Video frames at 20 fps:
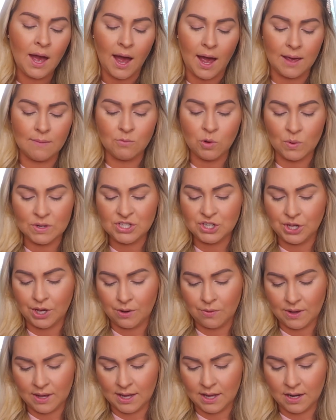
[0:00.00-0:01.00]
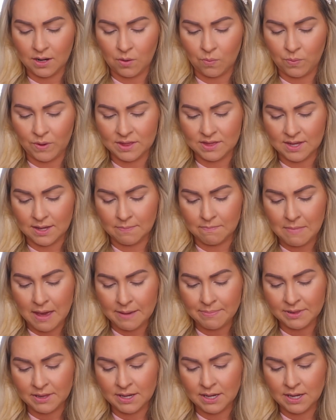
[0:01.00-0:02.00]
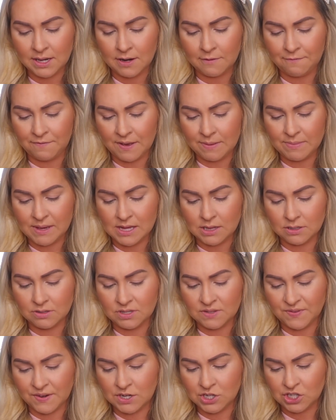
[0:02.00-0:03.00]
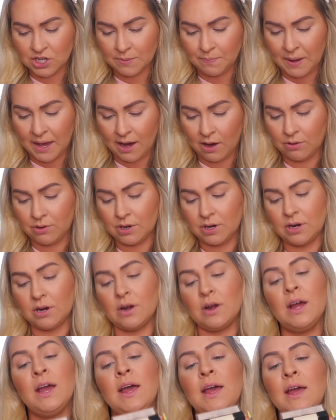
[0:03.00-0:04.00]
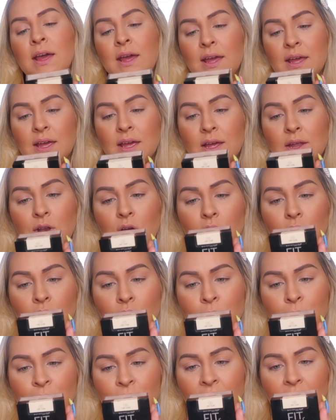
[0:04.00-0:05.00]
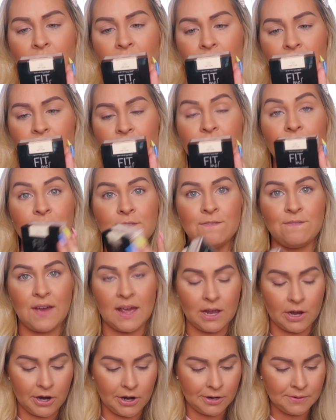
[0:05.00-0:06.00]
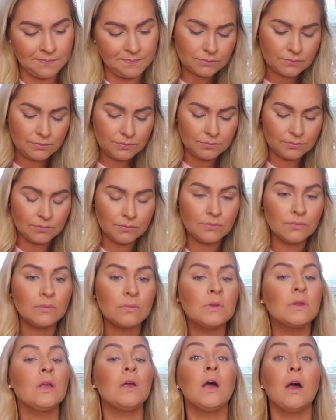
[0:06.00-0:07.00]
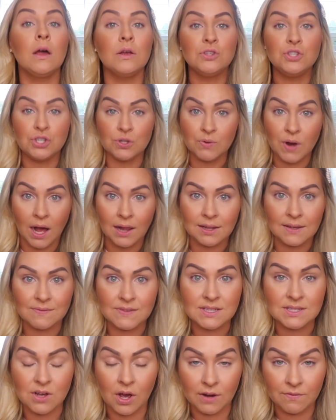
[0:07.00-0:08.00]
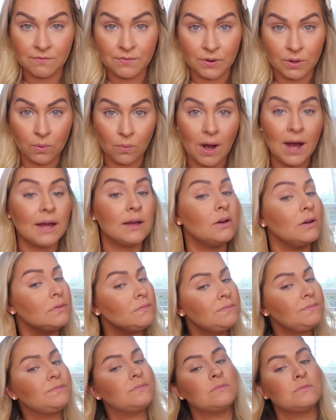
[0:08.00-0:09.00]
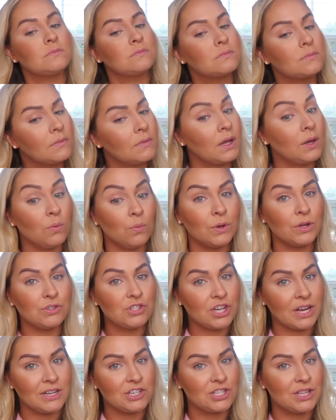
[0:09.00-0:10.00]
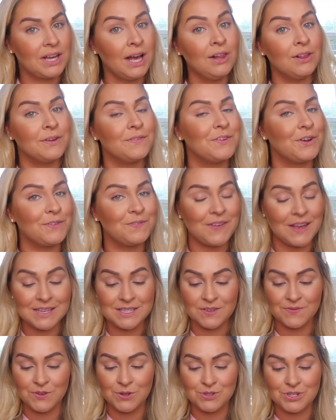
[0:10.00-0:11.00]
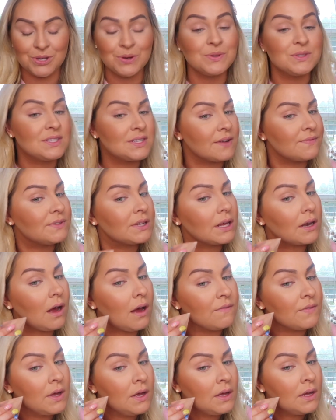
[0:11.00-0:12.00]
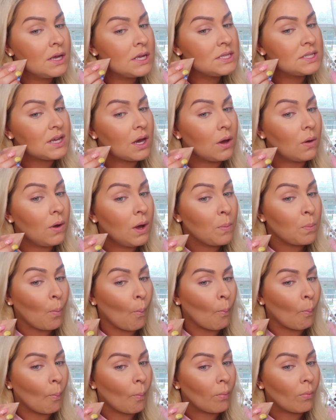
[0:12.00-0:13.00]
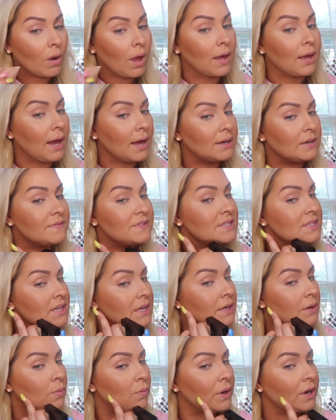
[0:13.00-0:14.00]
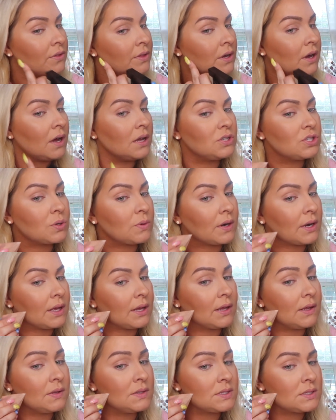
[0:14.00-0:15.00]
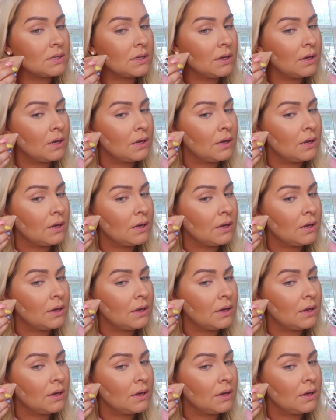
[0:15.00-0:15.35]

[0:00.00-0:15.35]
I'm going to go in with the Maybelline Fit Me Loose Finishing Powder in 05 Fair. Do not leave this on for a while. It will change the color of your face if you do. It's tough to get off. So I kind of see where the contour is